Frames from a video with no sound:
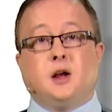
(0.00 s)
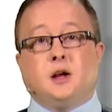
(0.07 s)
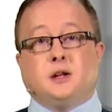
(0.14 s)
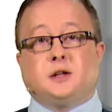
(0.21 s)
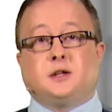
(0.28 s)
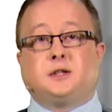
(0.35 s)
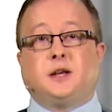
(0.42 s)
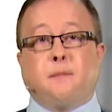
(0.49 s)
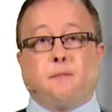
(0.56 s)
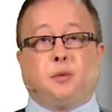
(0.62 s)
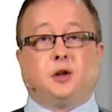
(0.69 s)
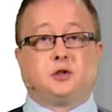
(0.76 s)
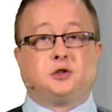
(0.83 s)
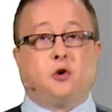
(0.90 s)
The
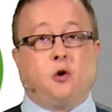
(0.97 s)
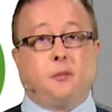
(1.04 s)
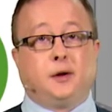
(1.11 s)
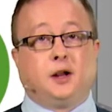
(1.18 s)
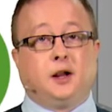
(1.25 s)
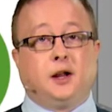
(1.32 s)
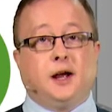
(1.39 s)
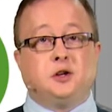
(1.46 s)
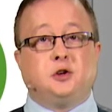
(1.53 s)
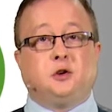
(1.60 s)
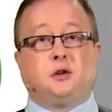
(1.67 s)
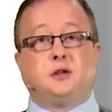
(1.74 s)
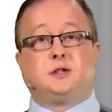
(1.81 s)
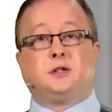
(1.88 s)
simplest orbital, as you
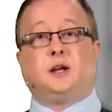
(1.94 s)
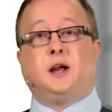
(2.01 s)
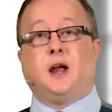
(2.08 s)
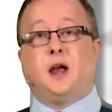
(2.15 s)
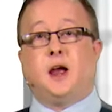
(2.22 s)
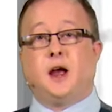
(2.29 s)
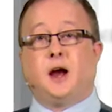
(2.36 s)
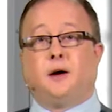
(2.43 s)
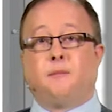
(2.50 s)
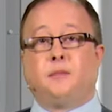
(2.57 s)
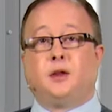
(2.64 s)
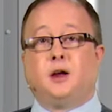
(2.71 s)
can see here,